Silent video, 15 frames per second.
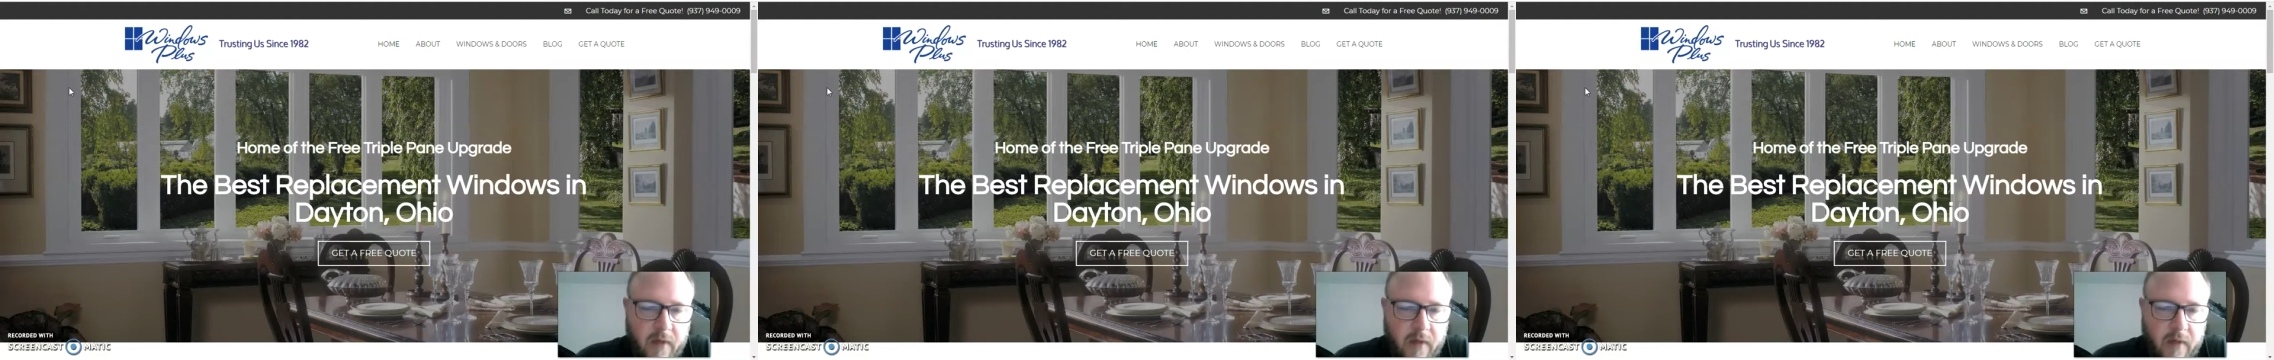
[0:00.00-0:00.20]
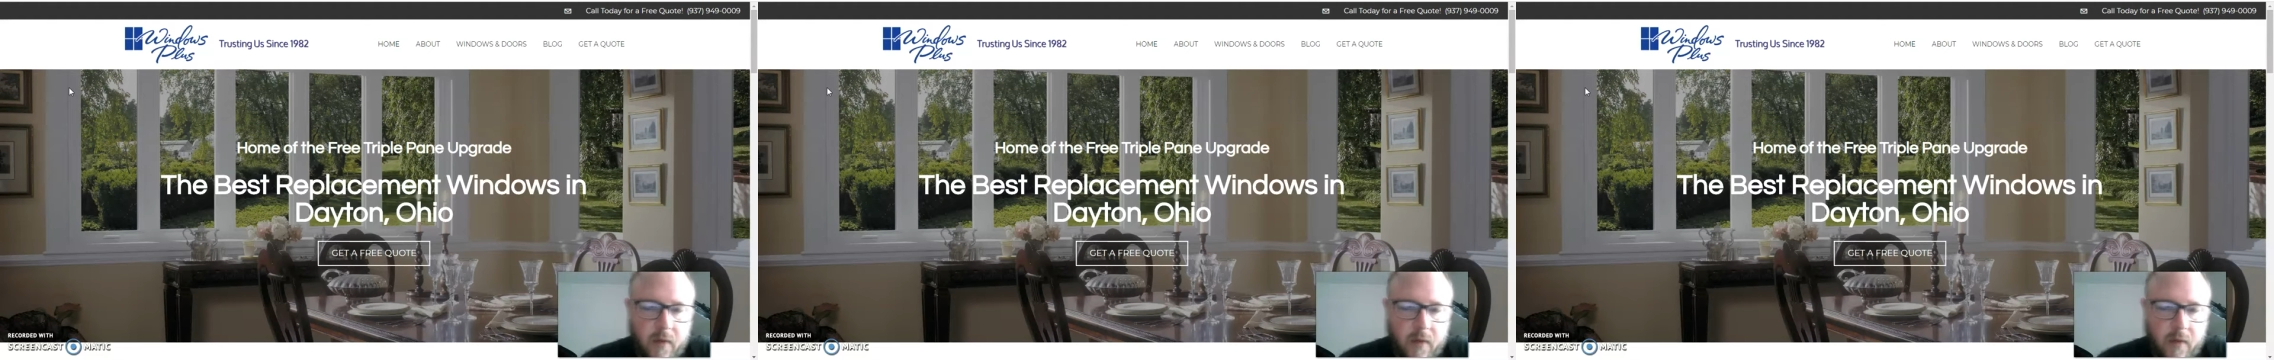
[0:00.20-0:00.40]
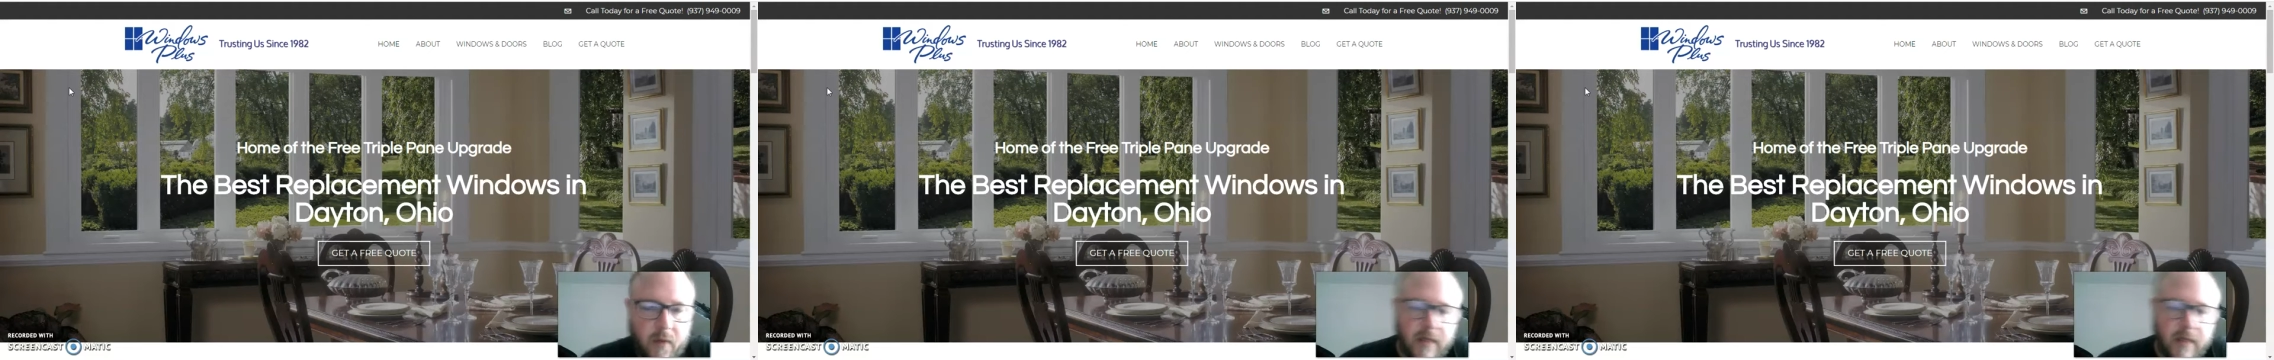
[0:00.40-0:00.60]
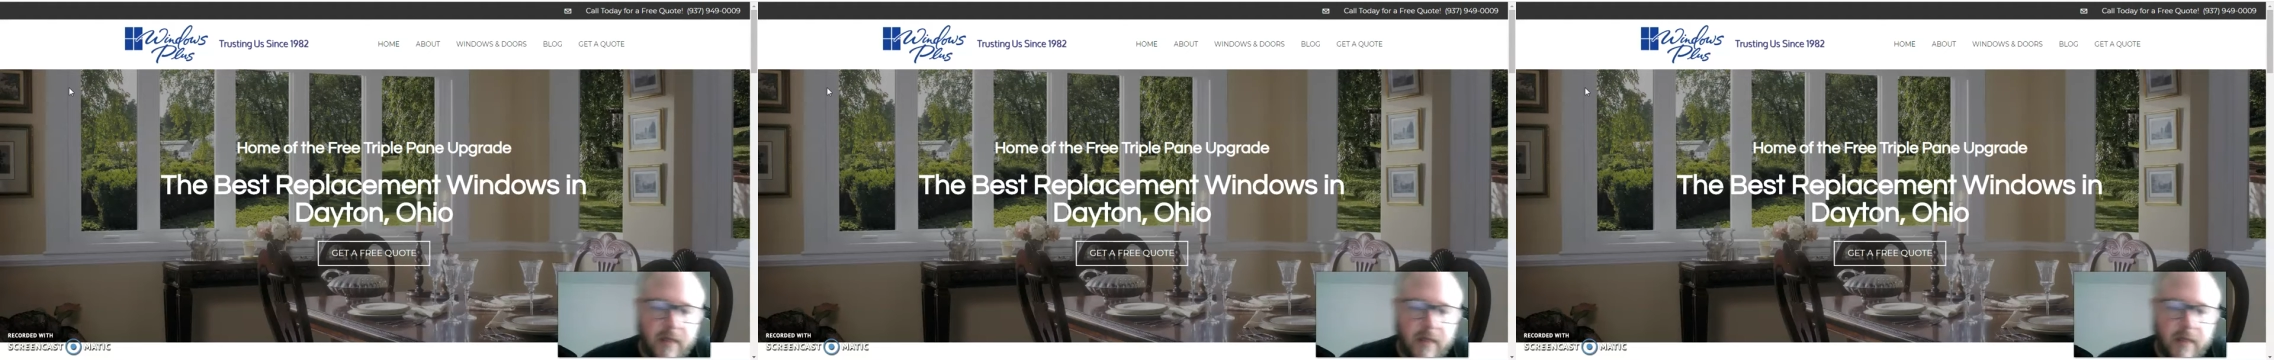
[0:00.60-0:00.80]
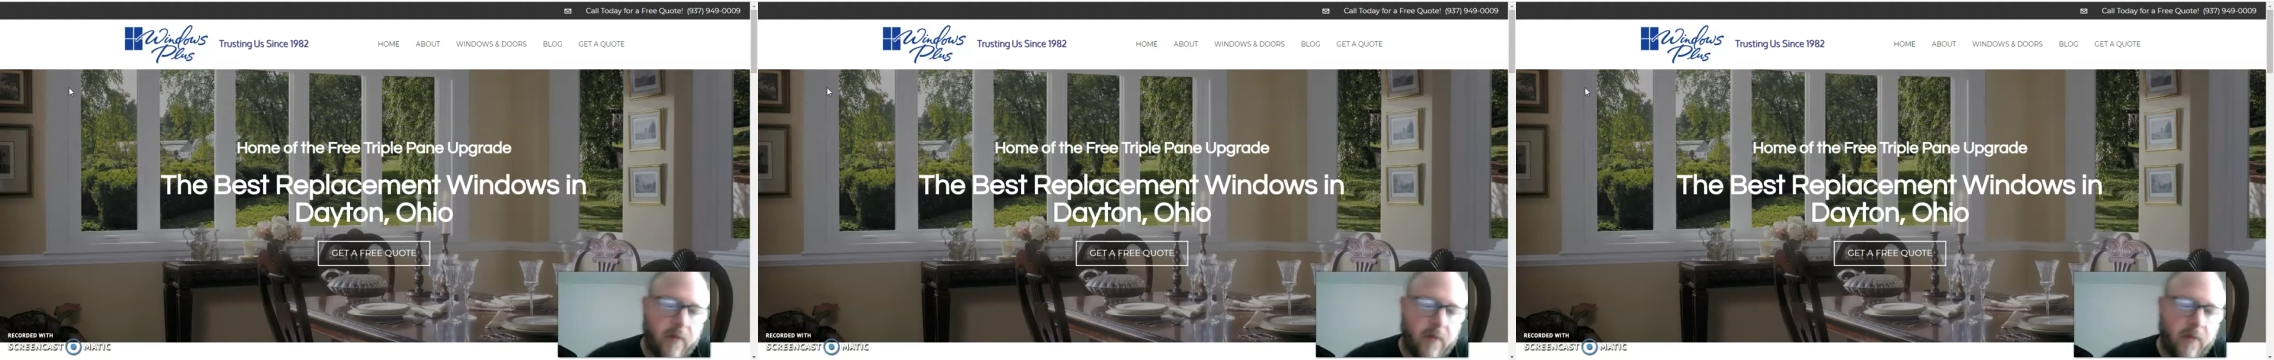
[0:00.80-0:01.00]

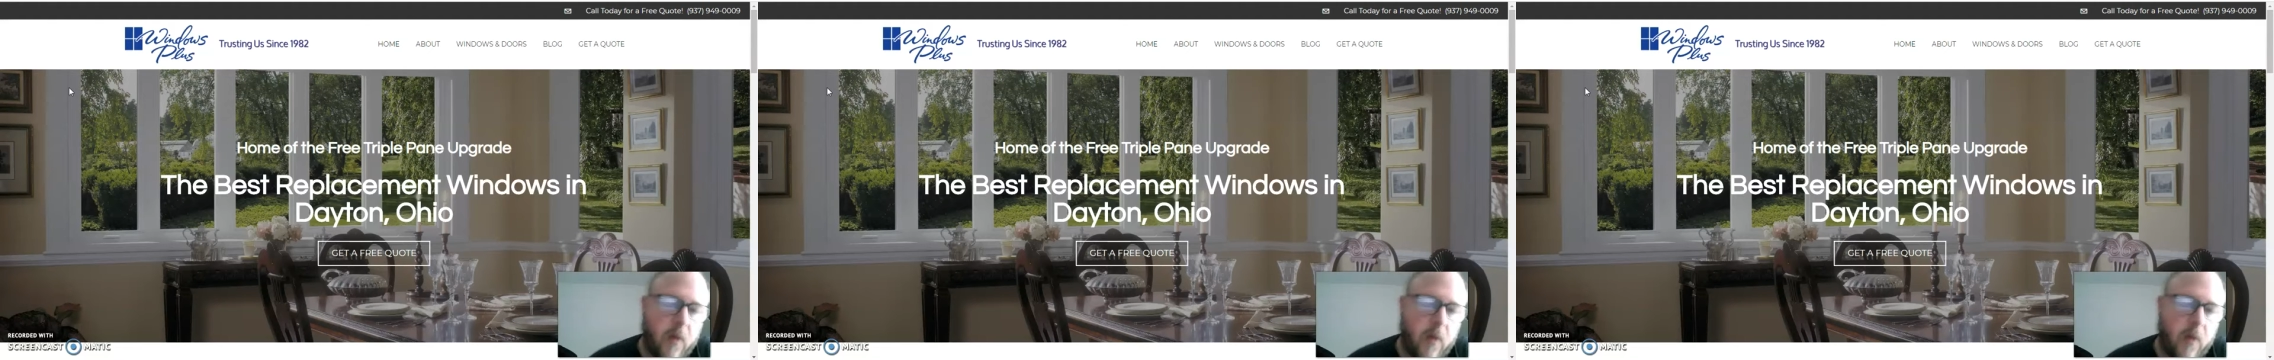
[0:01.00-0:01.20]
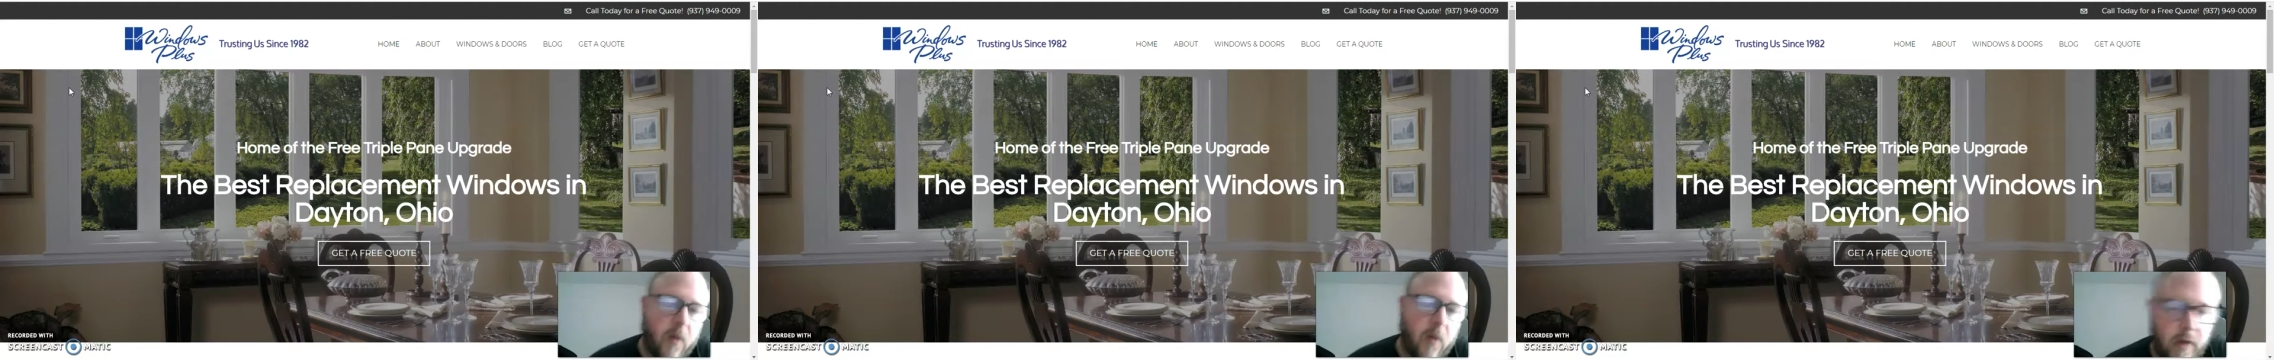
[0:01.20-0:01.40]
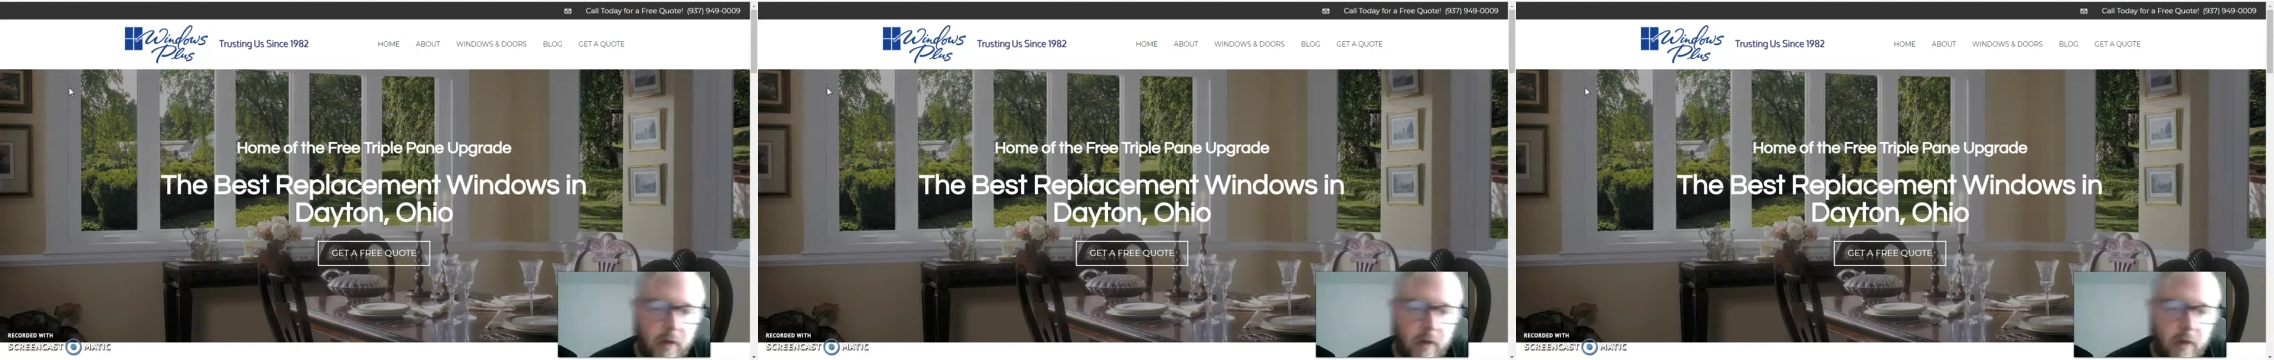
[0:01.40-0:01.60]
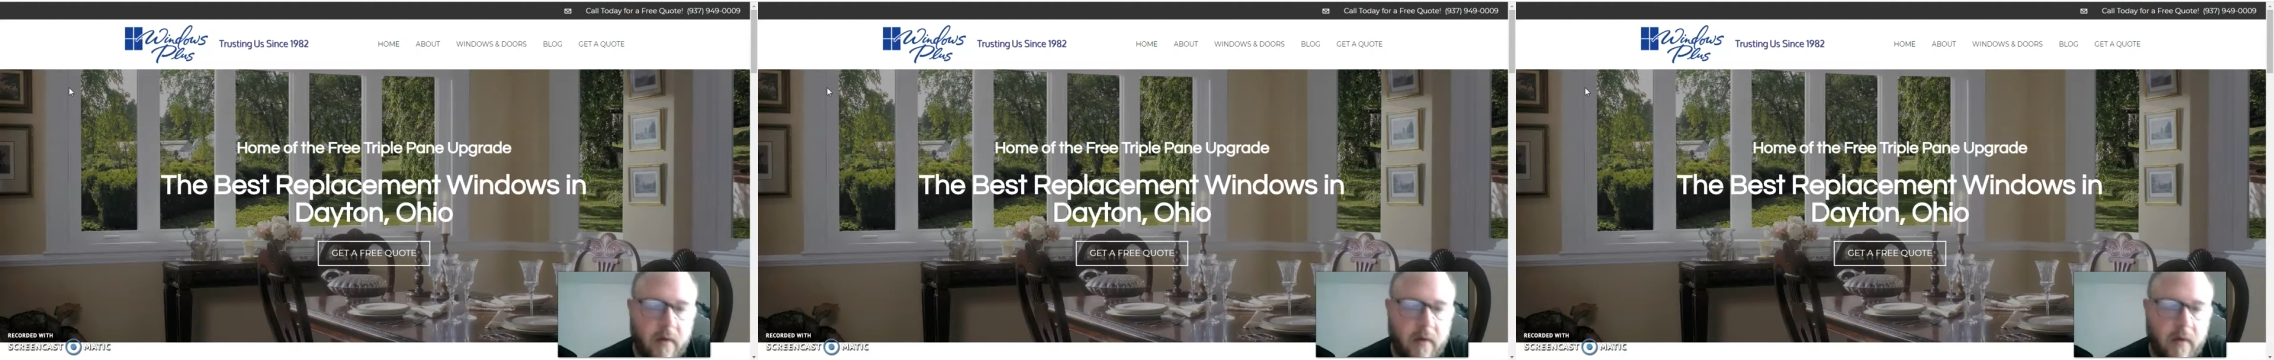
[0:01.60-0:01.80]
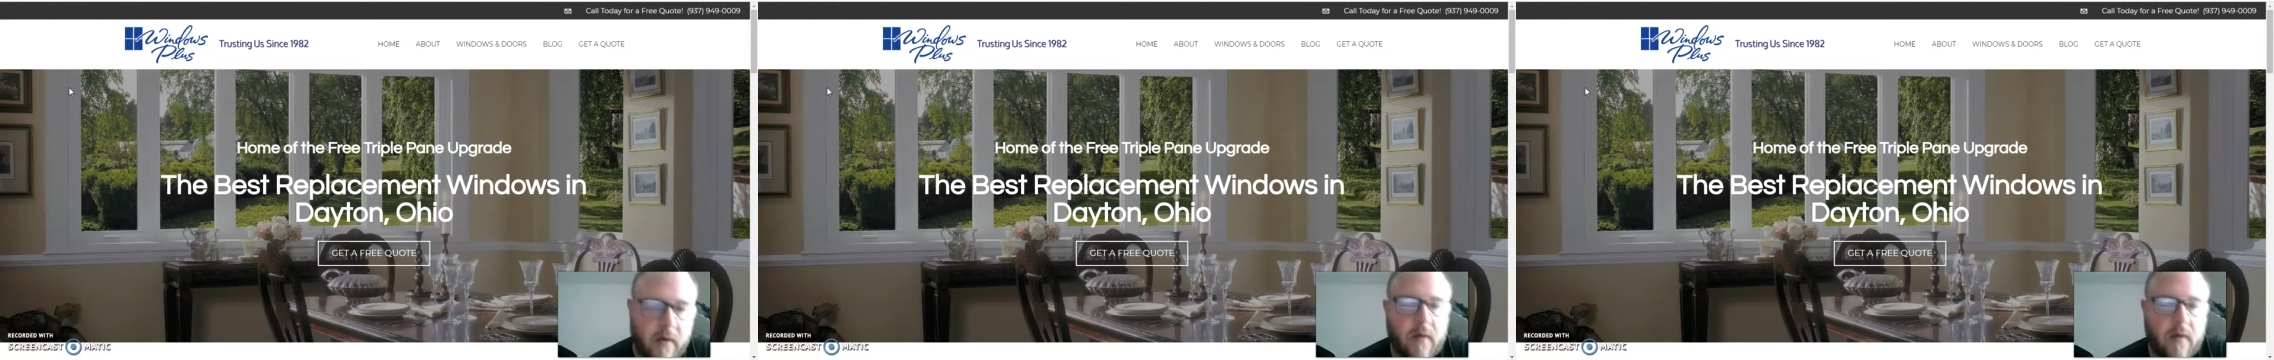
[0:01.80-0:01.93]
authoritative, well-written,